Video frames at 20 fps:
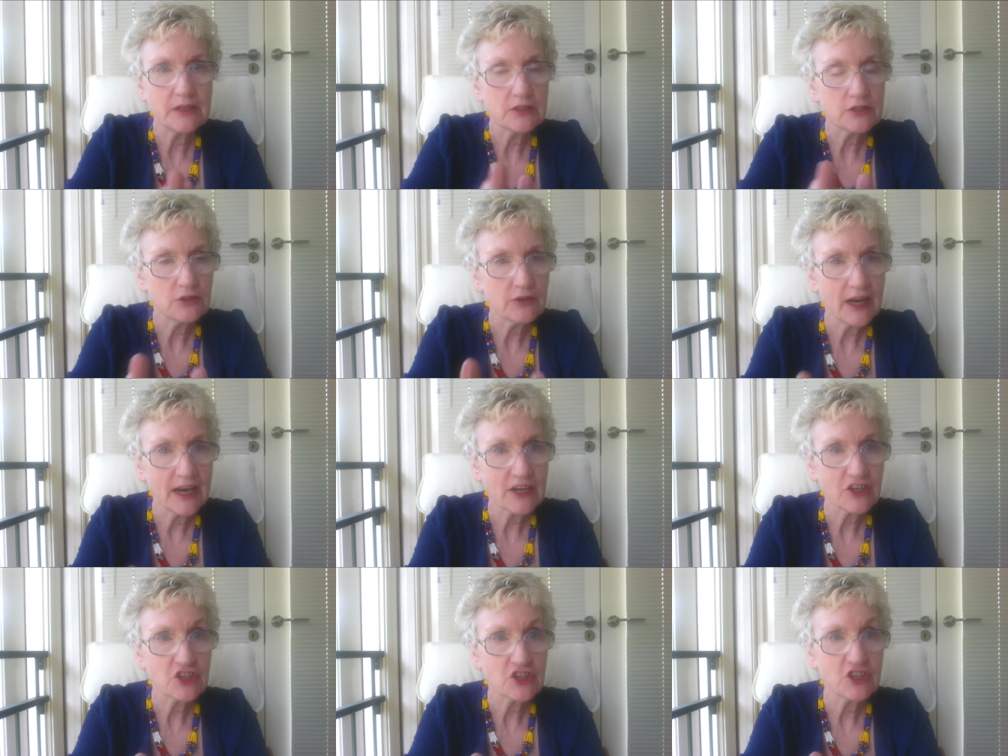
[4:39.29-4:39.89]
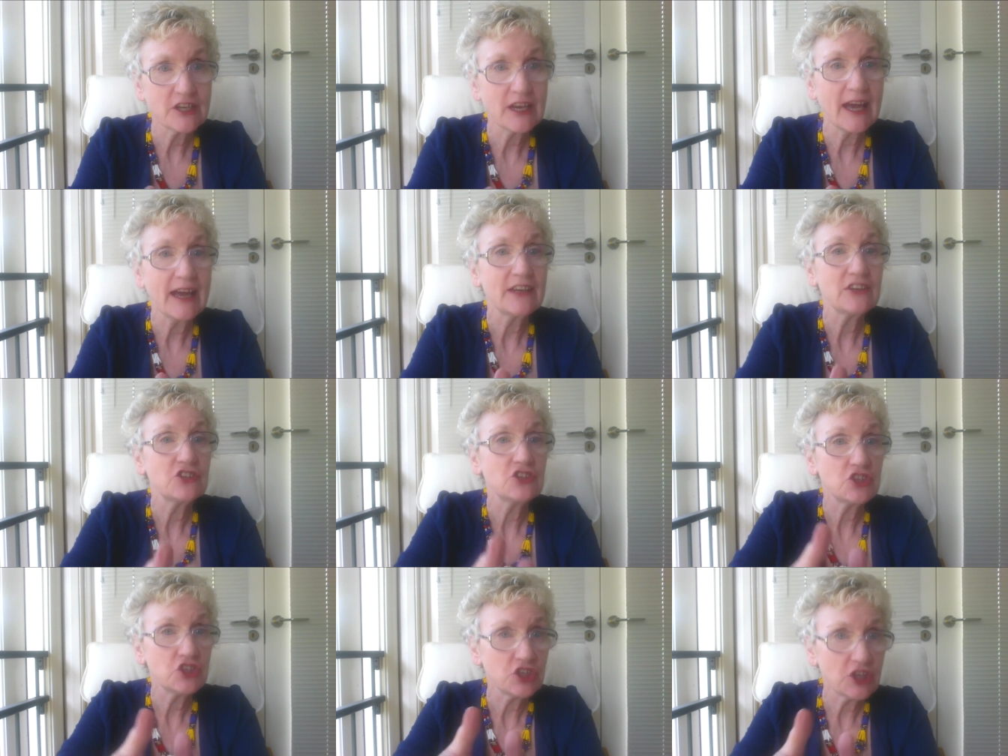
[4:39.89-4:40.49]
interaction
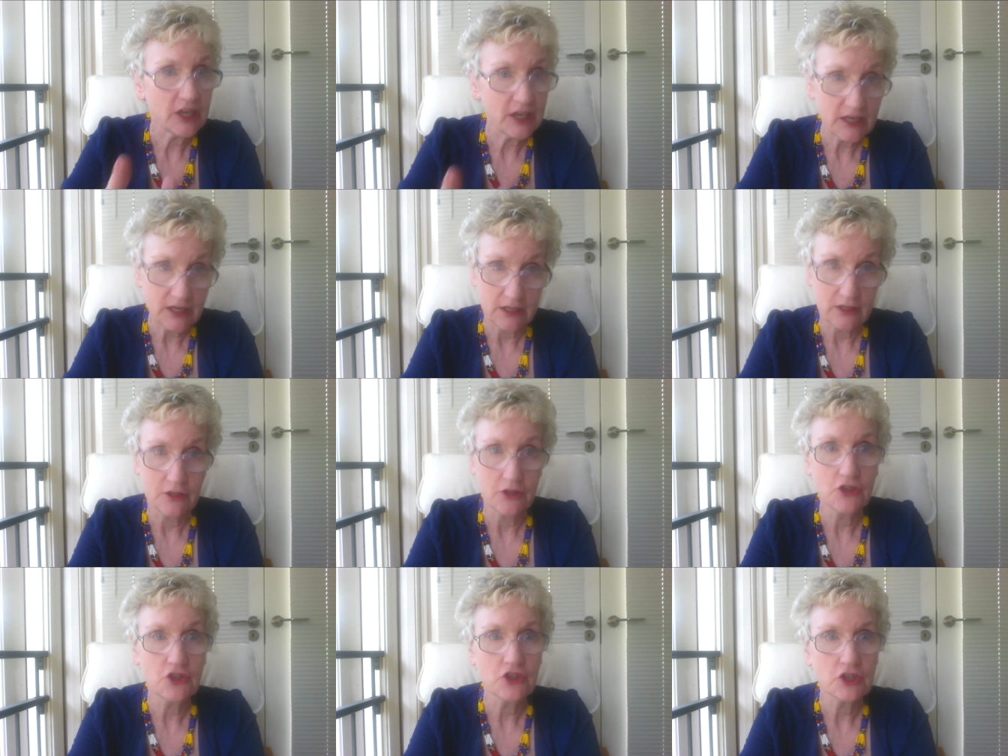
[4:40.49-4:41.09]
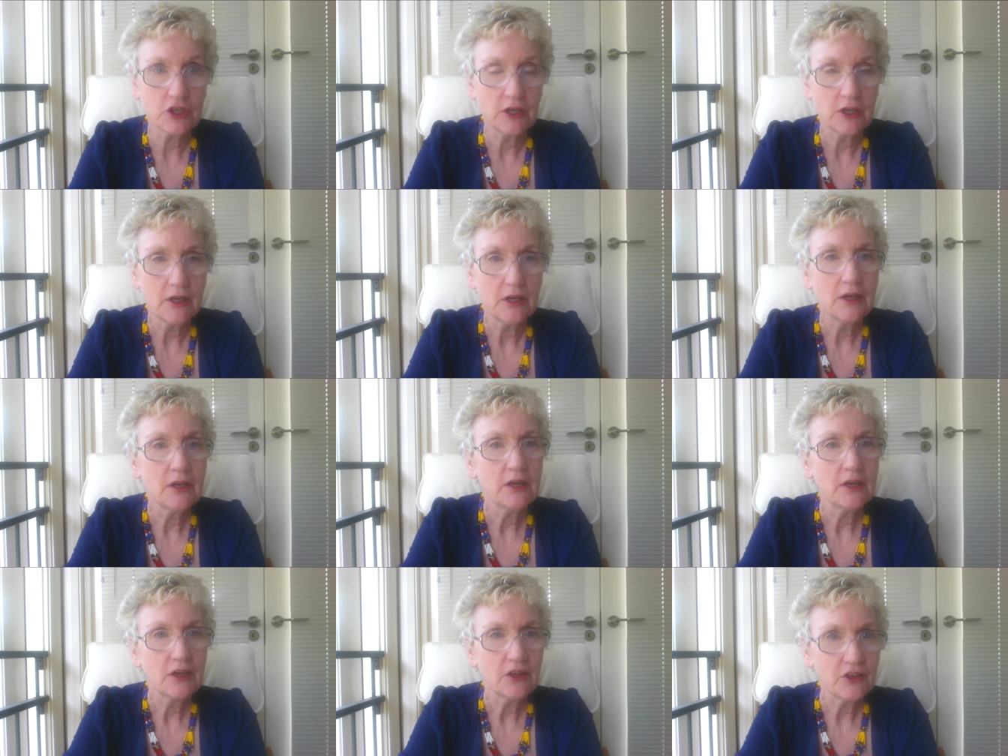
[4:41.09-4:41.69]
and change
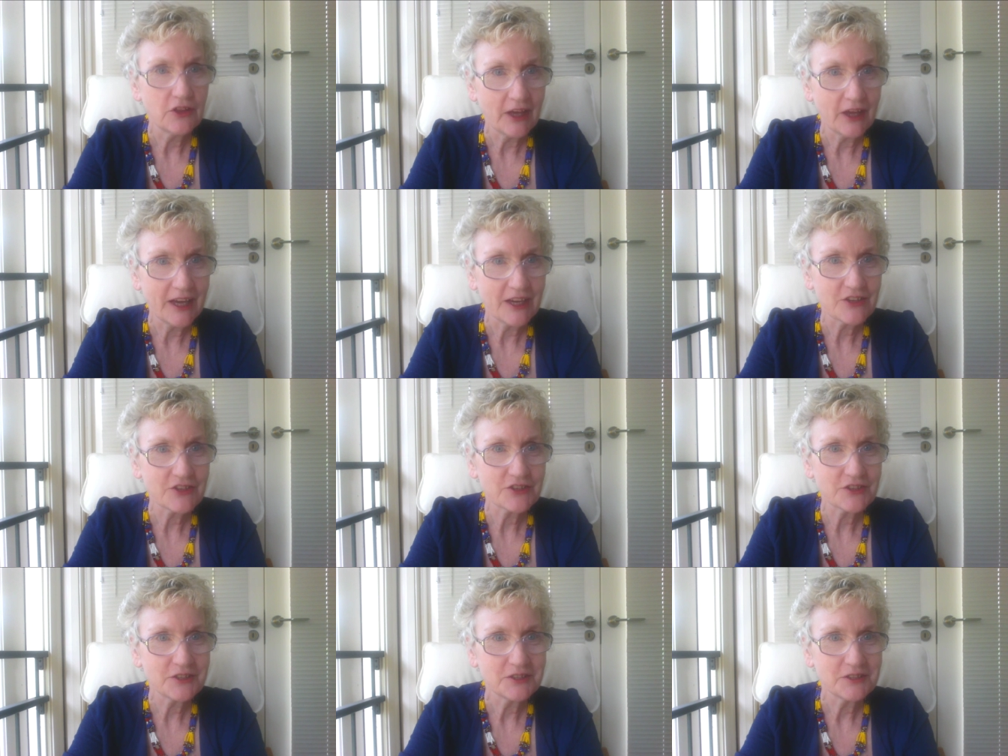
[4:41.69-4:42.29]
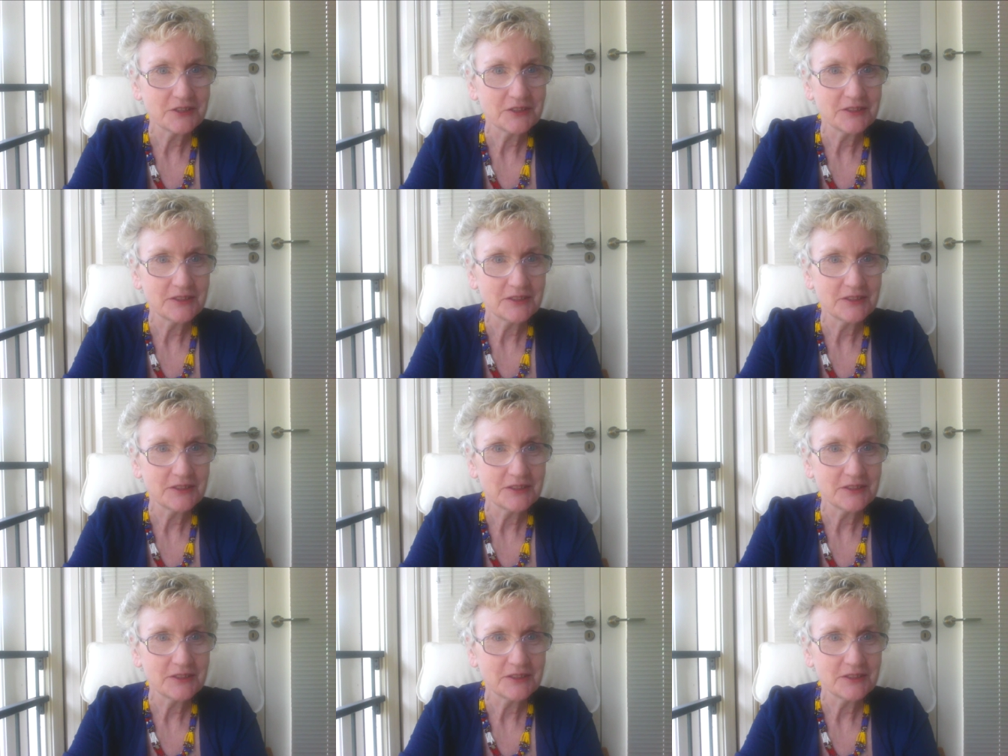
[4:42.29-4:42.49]
that